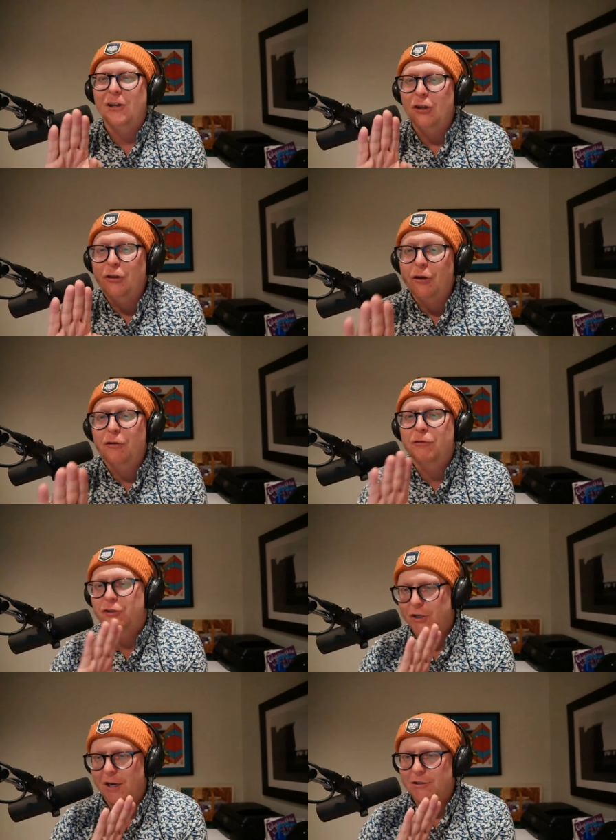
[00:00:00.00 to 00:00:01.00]

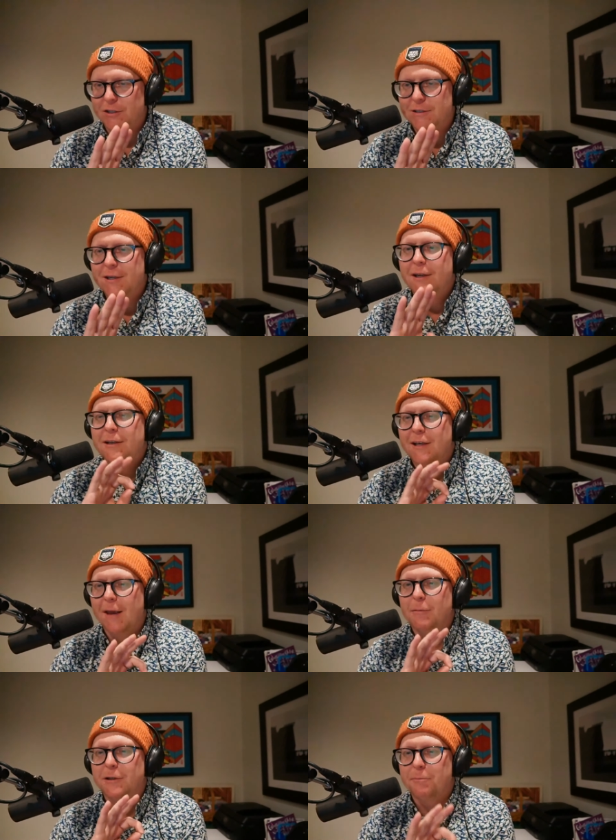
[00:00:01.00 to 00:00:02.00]
huge changes
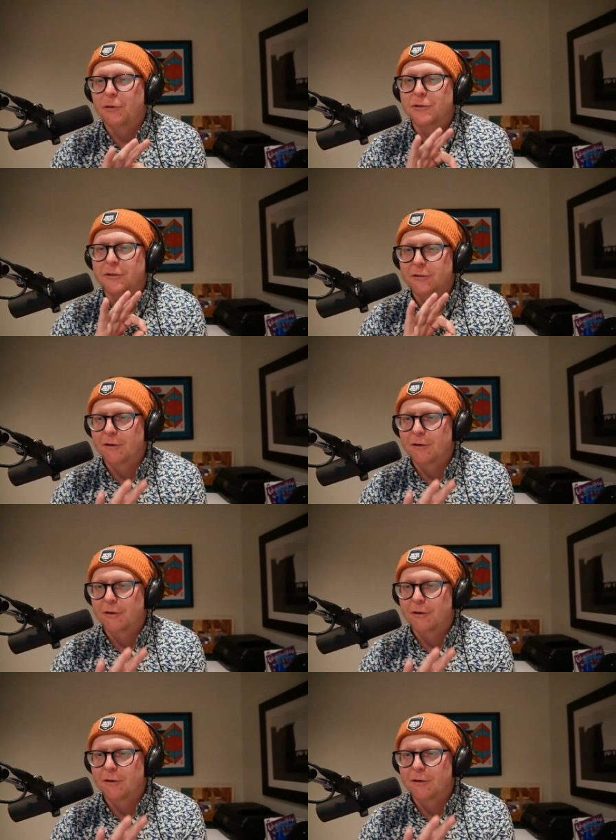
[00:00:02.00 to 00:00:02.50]
came with the Postal